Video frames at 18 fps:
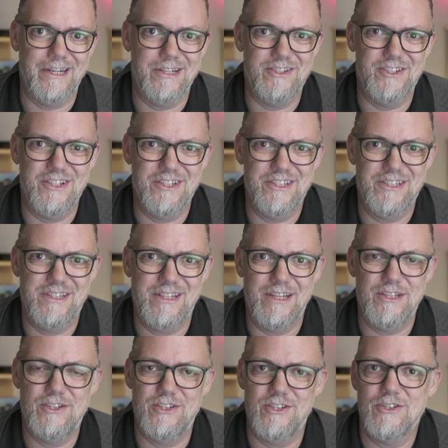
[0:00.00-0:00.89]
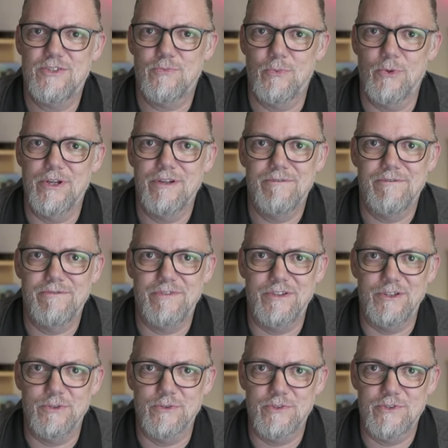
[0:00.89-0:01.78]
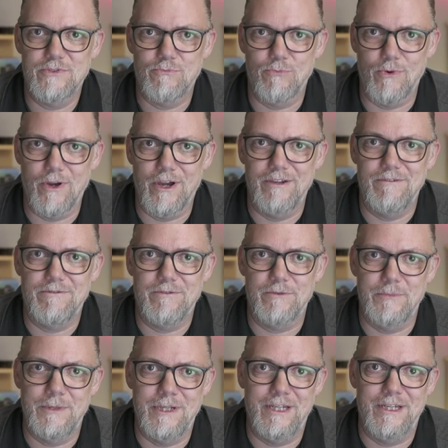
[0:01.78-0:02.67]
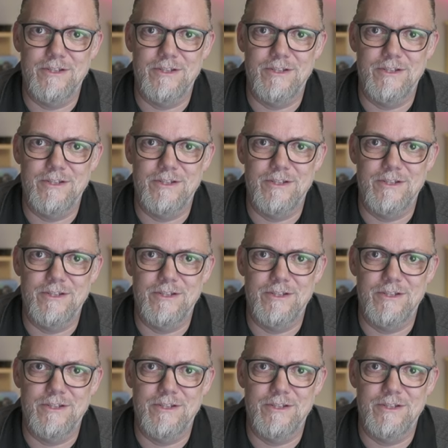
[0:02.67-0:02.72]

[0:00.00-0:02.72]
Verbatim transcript: It's just, it's just what it feels right for me.